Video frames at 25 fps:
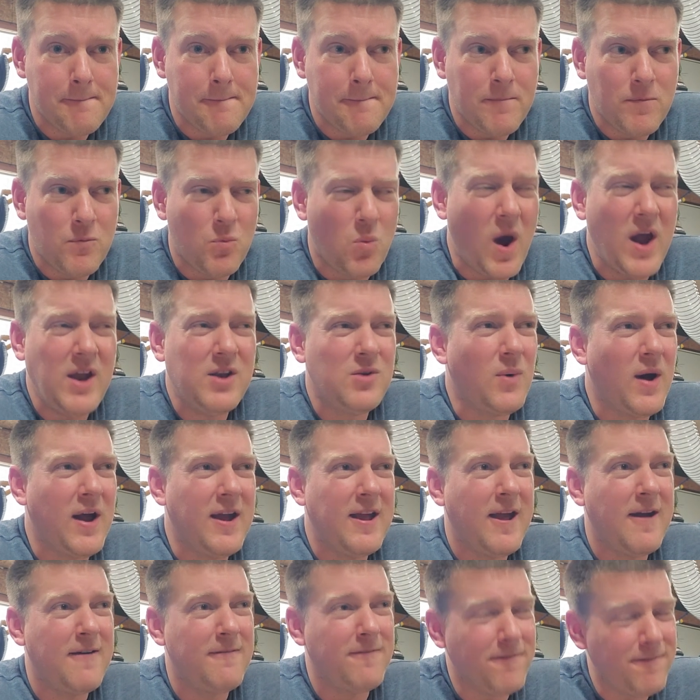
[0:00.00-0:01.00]
Why do I
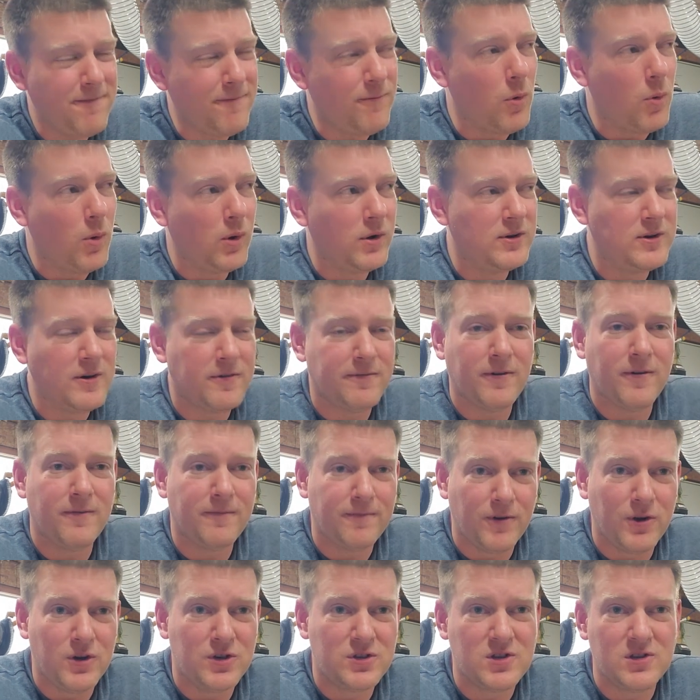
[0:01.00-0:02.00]
have four different
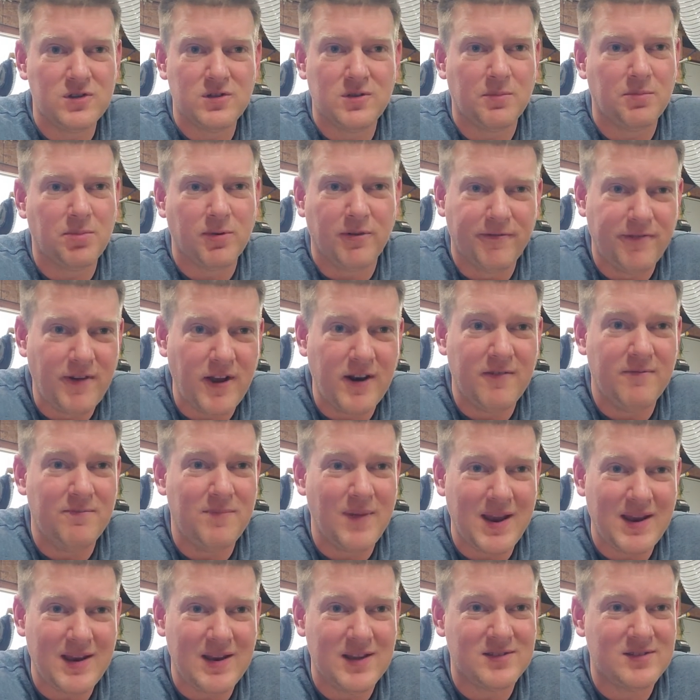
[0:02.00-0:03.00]
versions of preventive
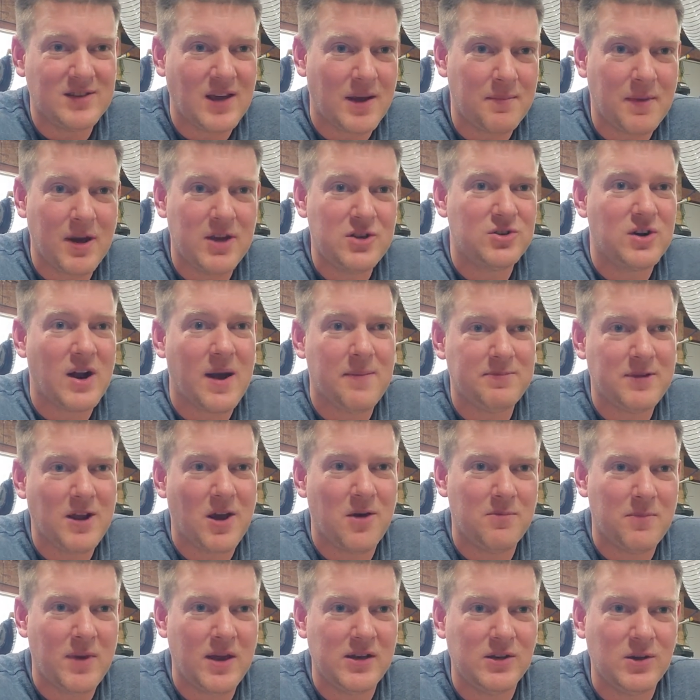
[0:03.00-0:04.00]
maintenance on my
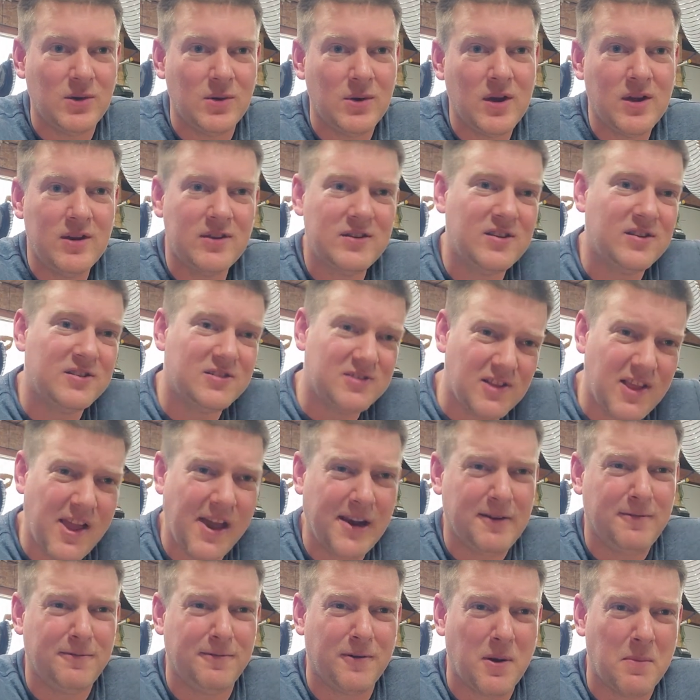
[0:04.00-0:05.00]
drop-down menu to
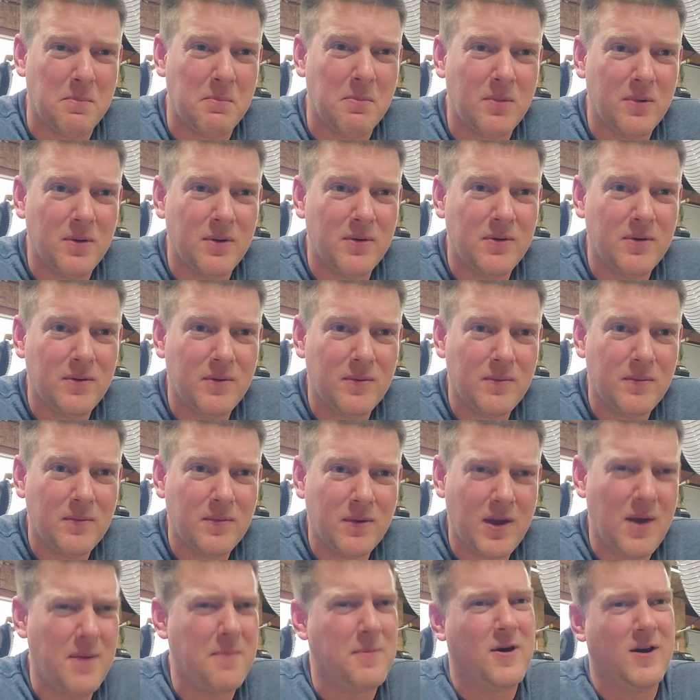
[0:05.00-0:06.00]
select from?
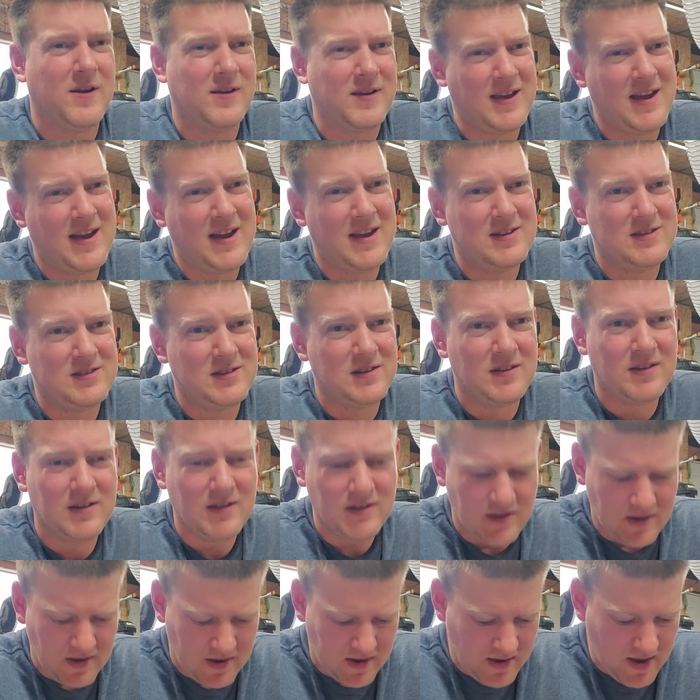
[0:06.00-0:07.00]
Come on, guys.
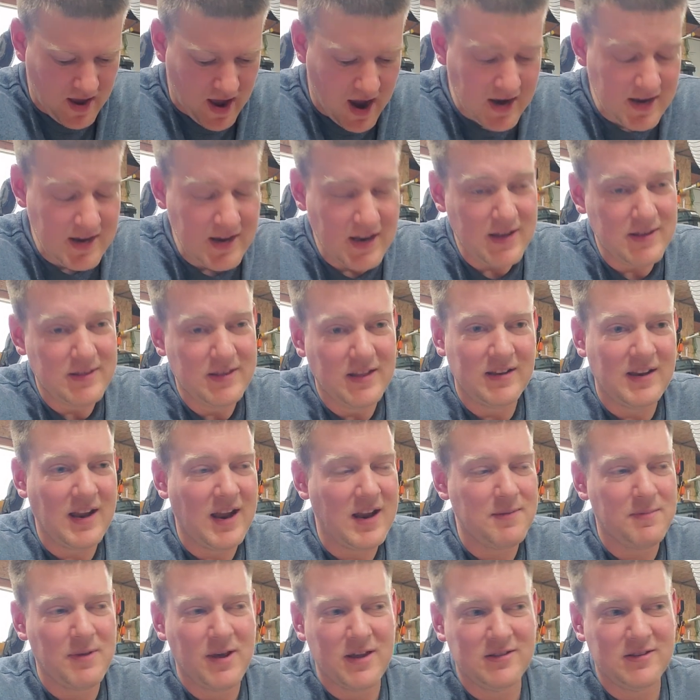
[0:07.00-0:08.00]
I need the
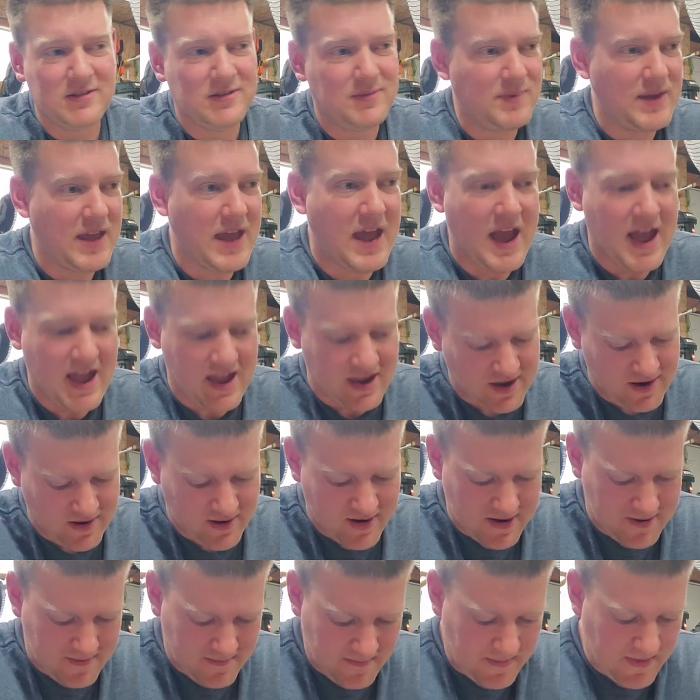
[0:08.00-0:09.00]
database to be
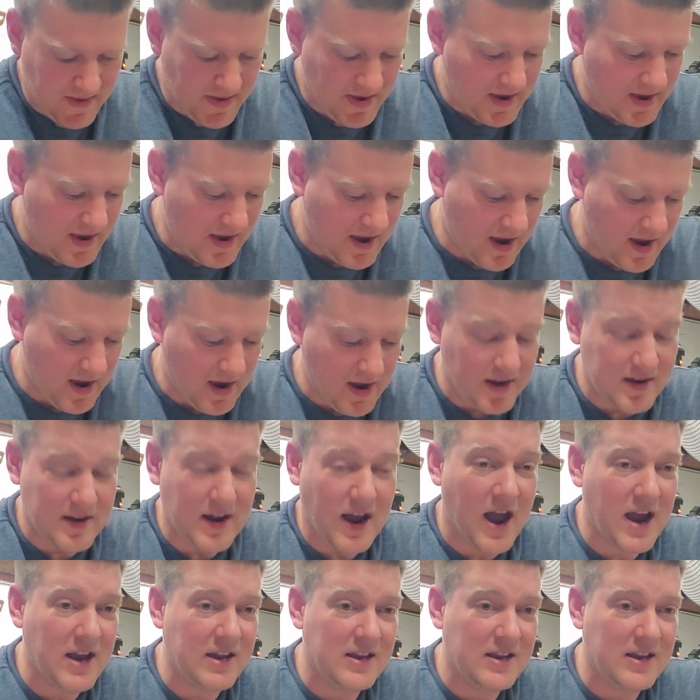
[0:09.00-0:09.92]
accurate, and I